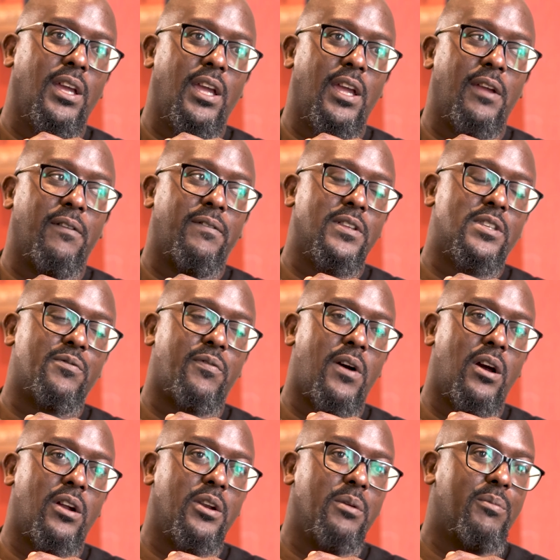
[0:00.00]
If it's
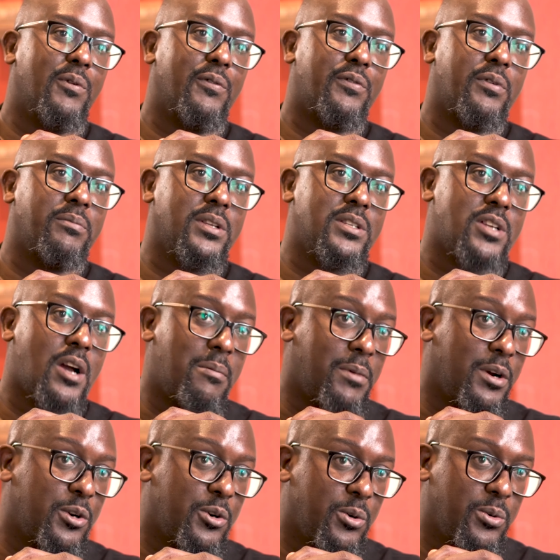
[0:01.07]
far removed from the
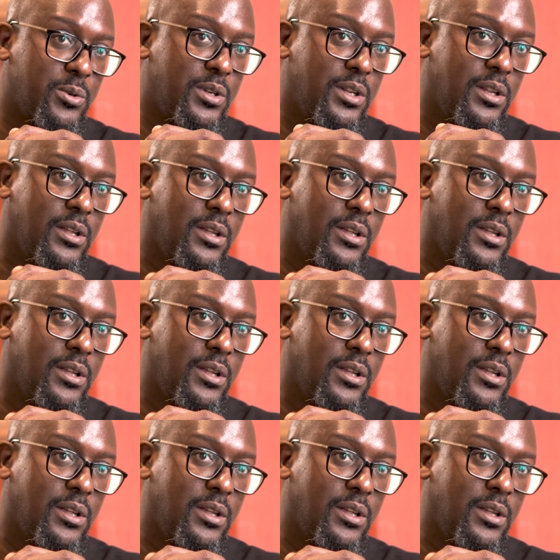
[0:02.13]
tarmac road,